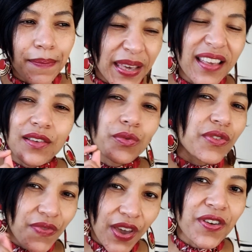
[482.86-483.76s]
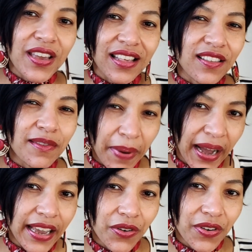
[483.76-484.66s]
because it was very
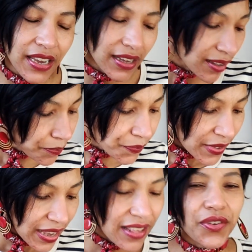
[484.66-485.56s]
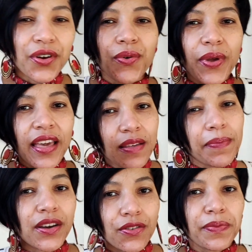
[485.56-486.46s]
inspiring. And so in the
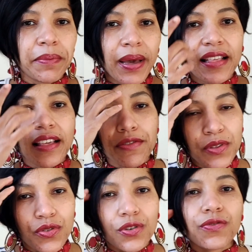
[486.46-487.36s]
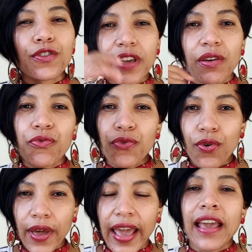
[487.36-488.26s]
back of my mind, I've been sort of looking
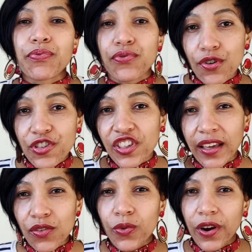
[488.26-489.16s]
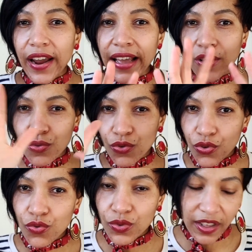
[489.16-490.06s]
for a project where I could
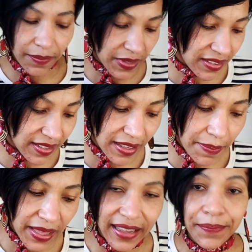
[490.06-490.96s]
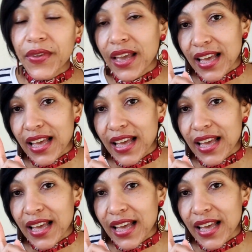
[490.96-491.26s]
do something similar,